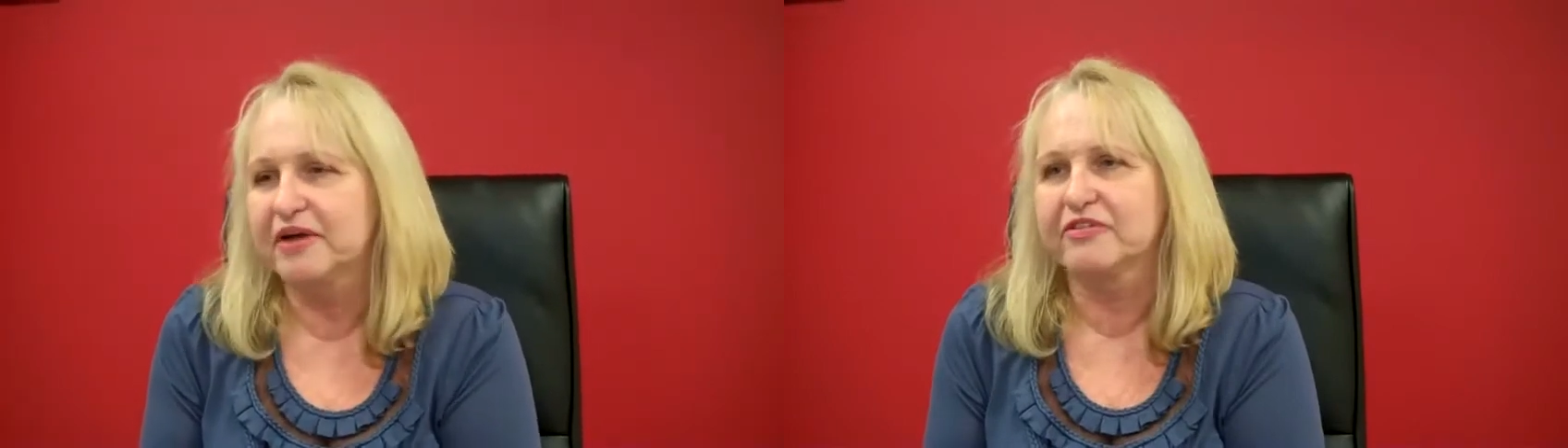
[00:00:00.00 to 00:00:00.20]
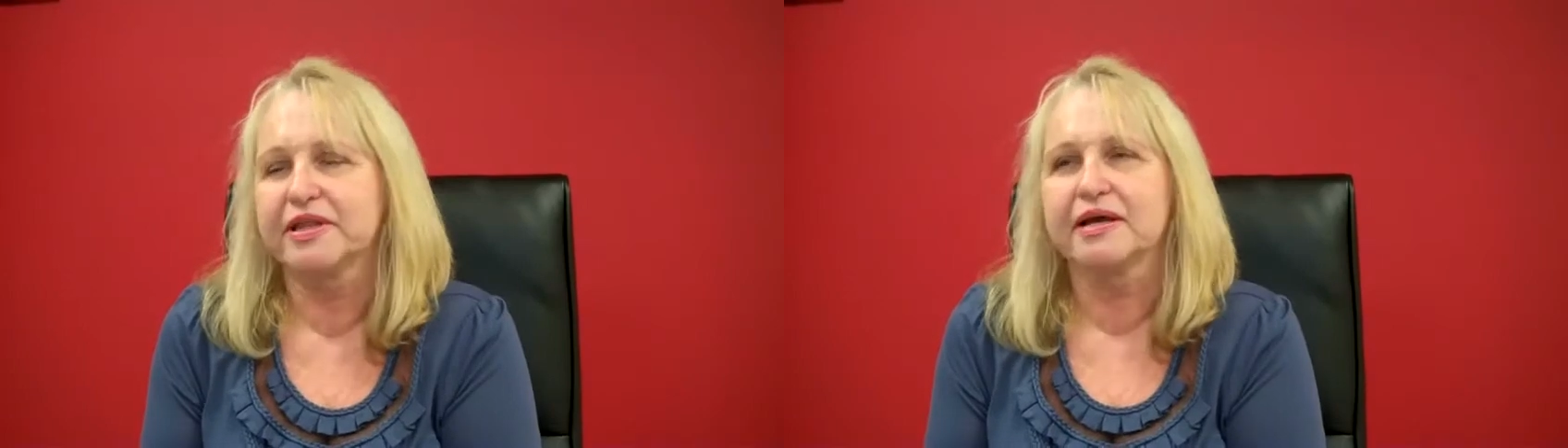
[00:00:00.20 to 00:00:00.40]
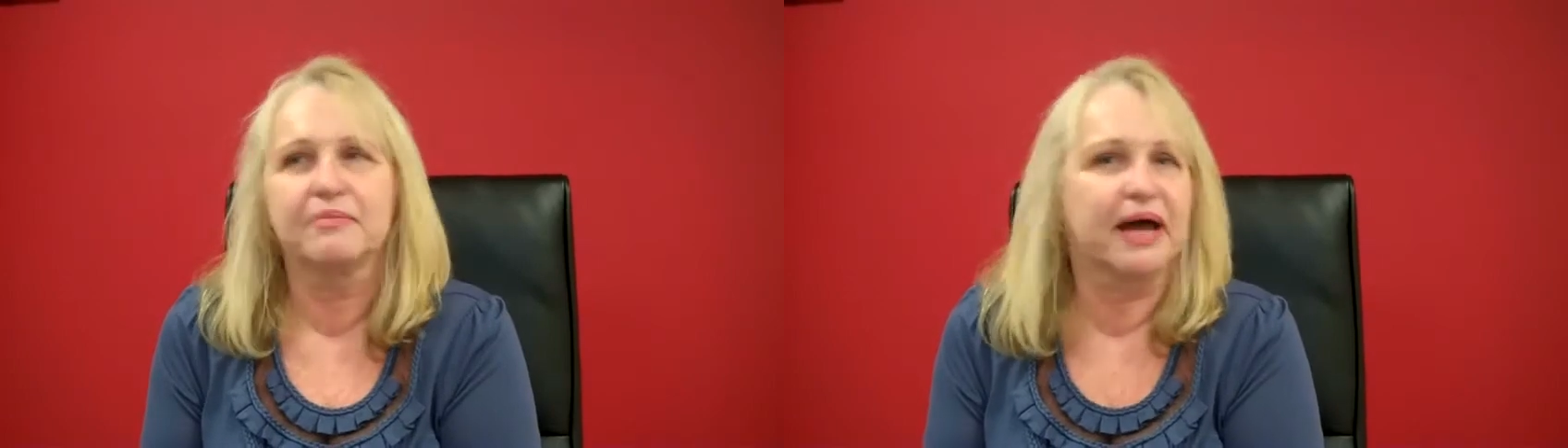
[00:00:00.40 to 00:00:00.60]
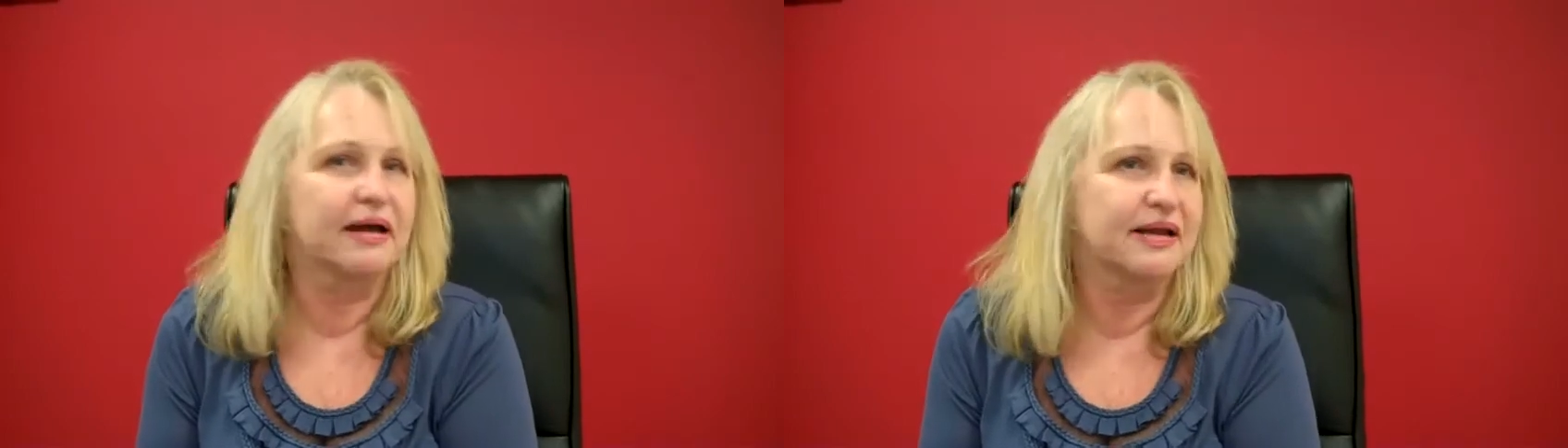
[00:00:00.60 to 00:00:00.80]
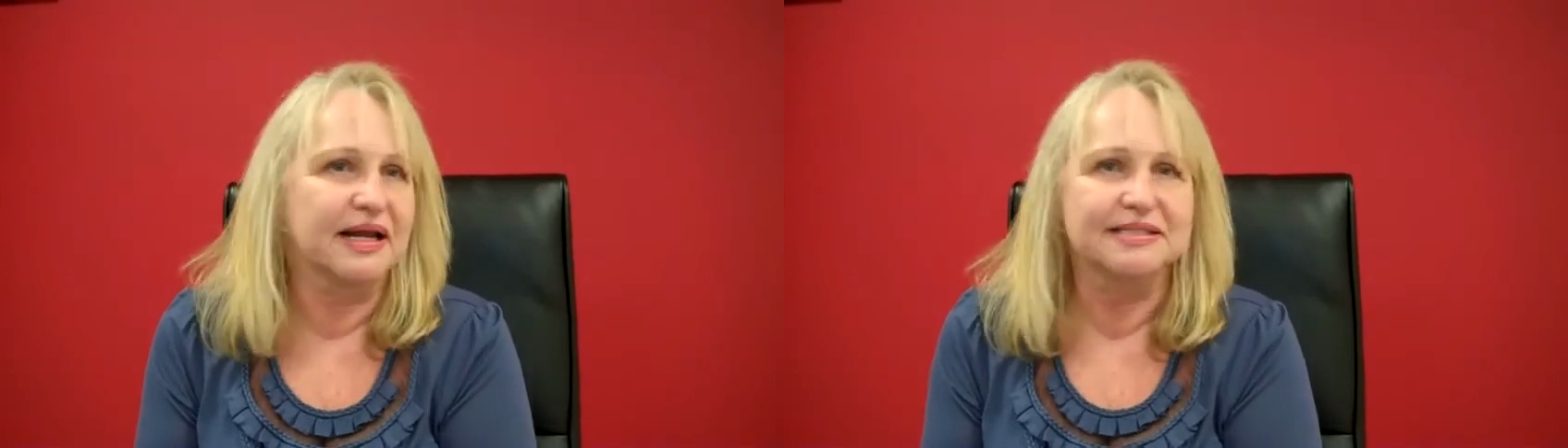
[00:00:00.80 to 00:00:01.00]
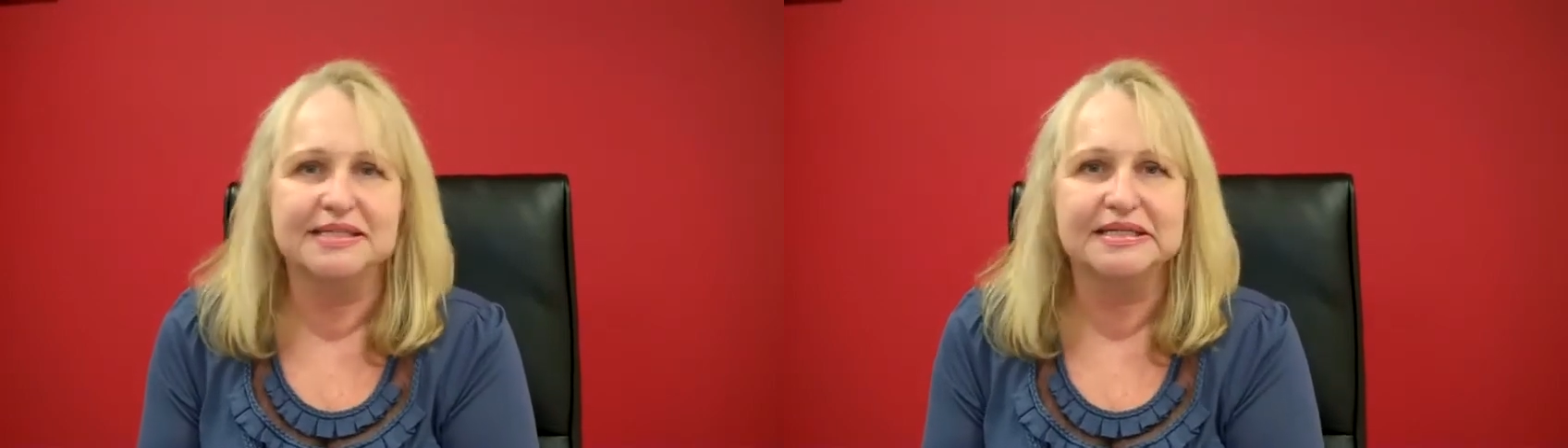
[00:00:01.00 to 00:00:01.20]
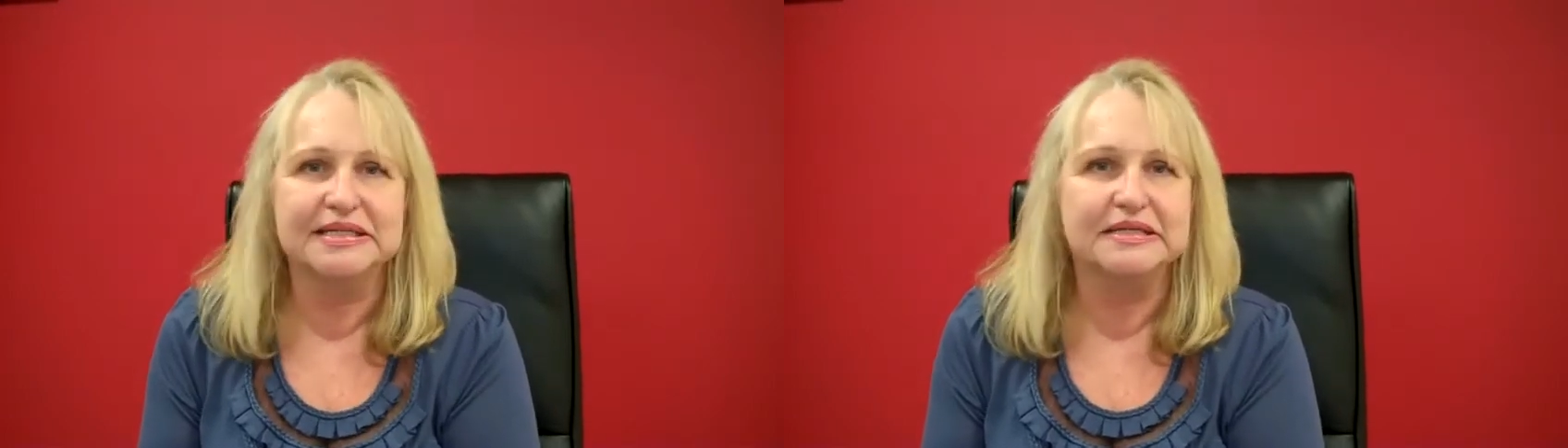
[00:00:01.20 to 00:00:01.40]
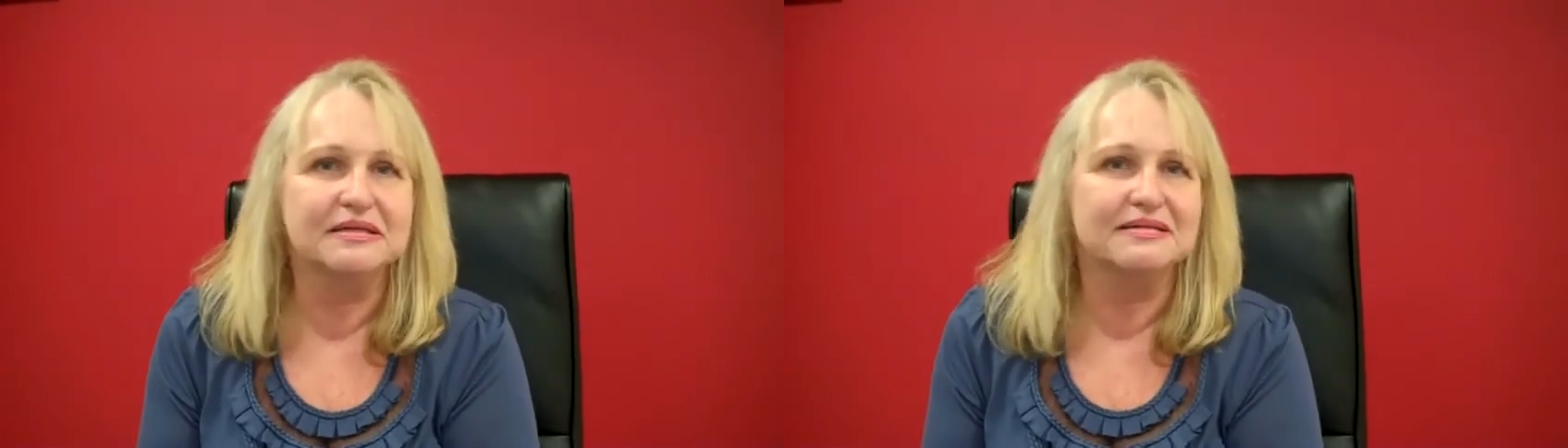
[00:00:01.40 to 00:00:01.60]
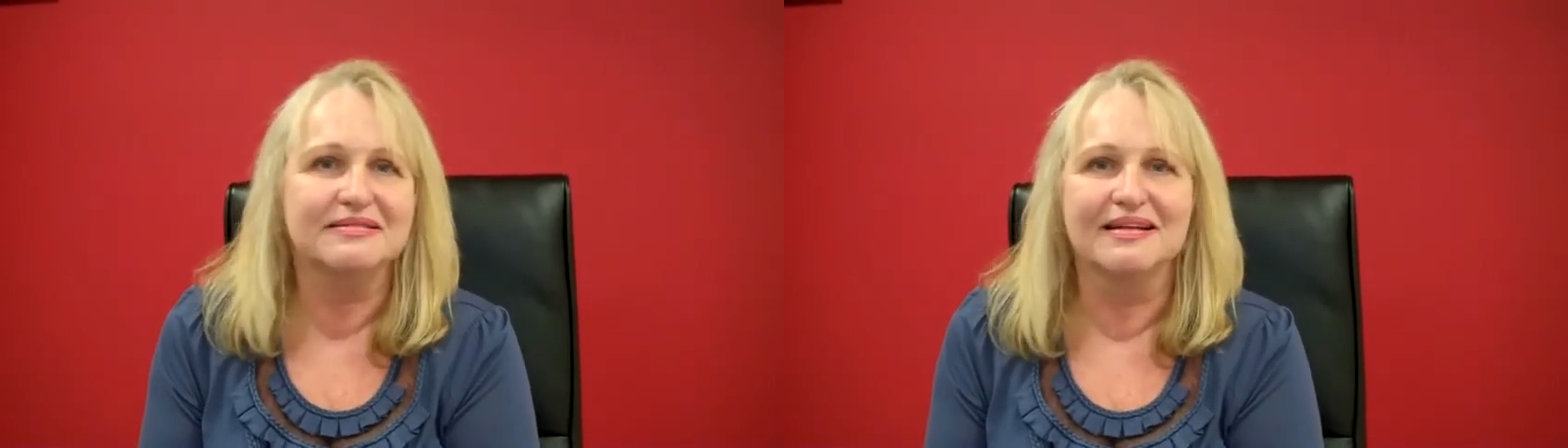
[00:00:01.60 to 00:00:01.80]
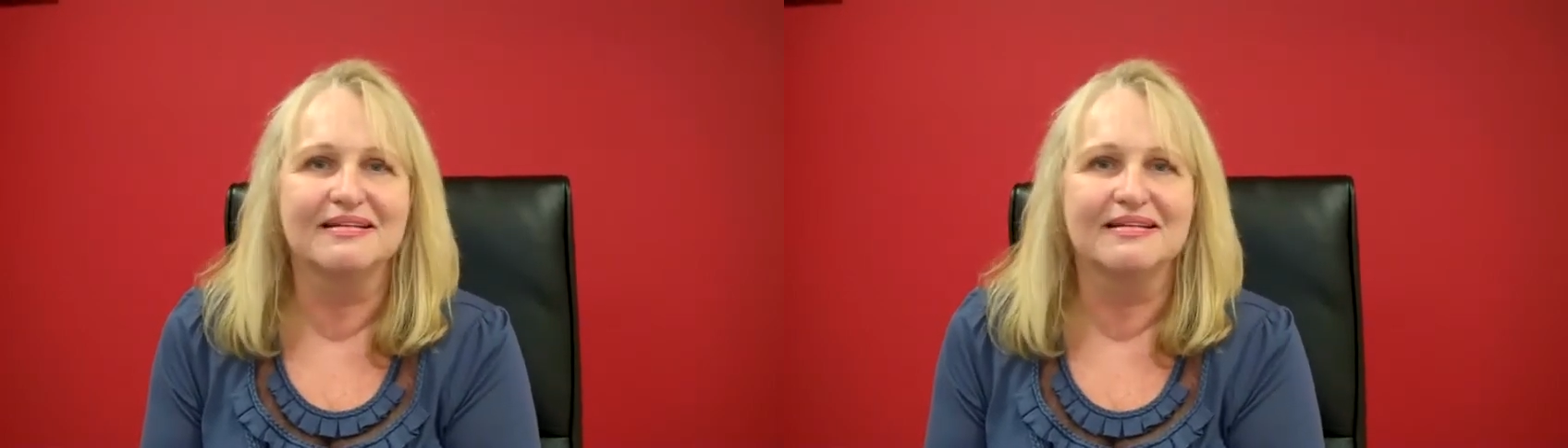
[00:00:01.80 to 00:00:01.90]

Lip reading: everything about it. I didn't need